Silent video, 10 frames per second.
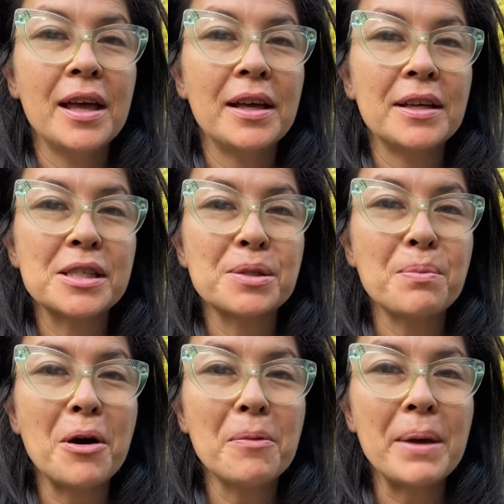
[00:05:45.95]
a
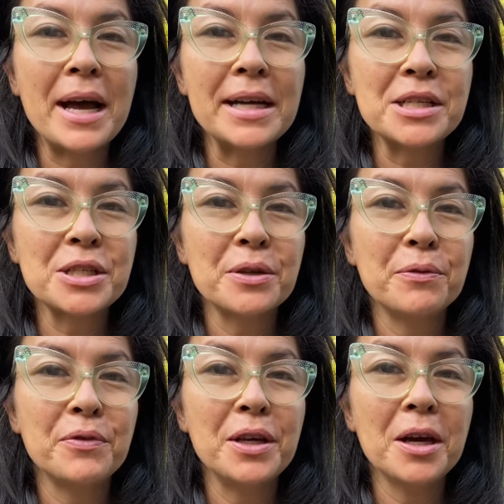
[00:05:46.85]
small batch
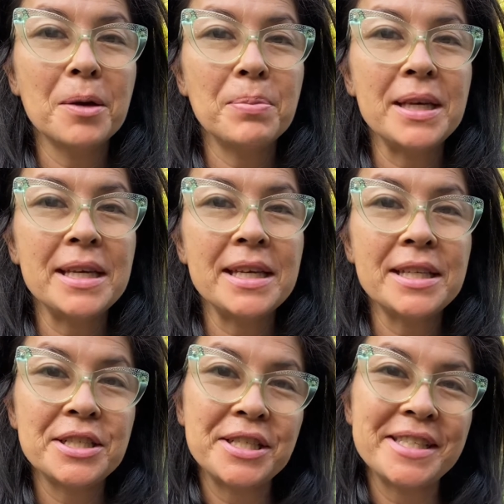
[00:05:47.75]
VIP
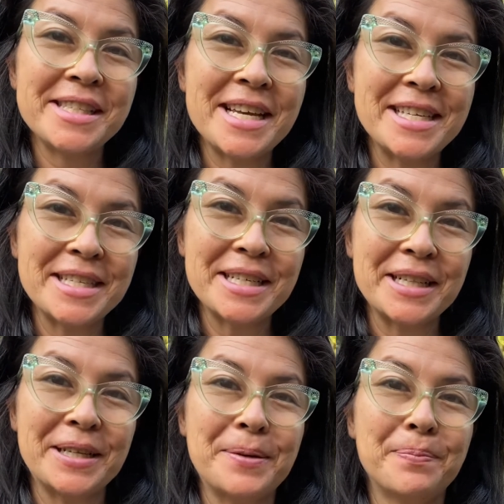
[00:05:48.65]
cheese tasting
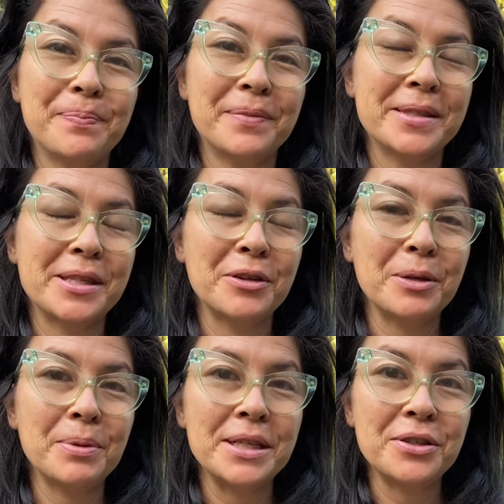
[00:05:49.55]
club. It's the only
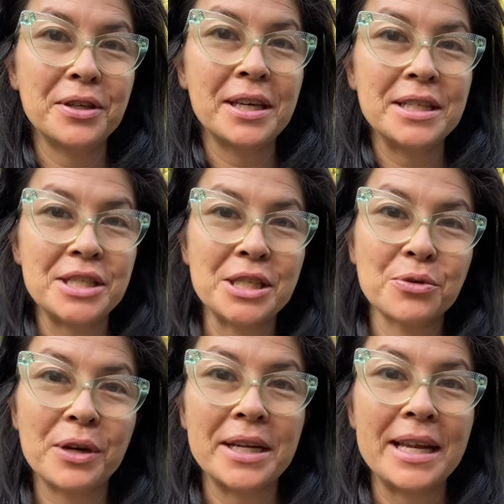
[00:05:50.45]
place you can get cheese
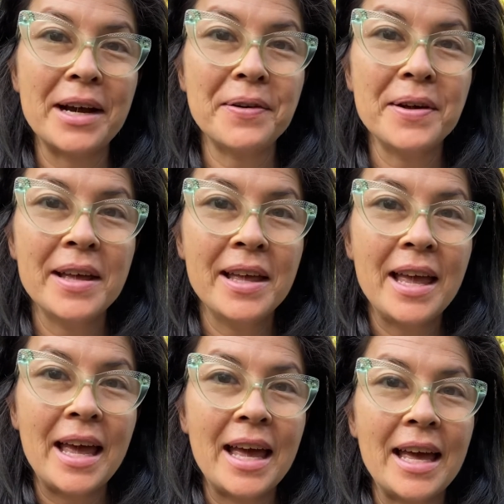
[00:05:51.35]
right now.
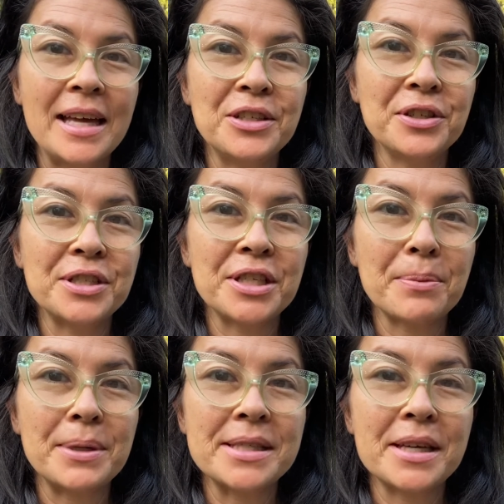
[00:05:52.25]
And you can check
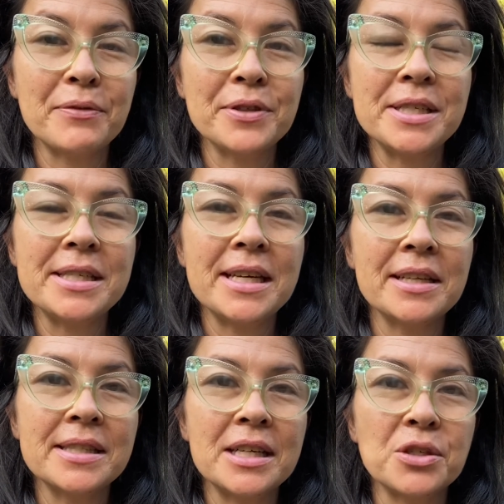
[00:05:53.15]
my site for details,
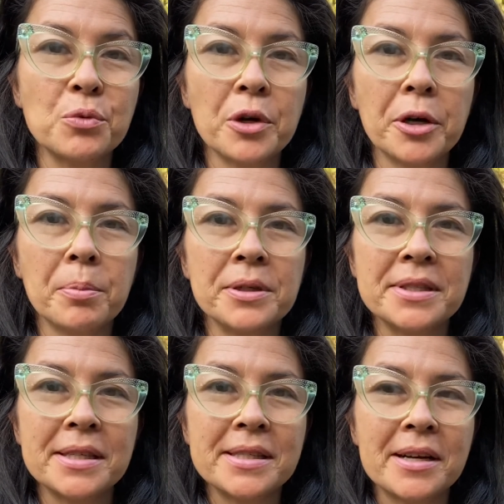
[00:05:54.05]

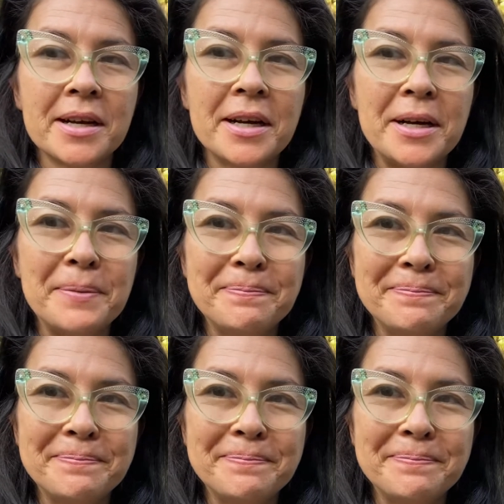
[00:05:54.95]
AsianWarriorPrincess.com.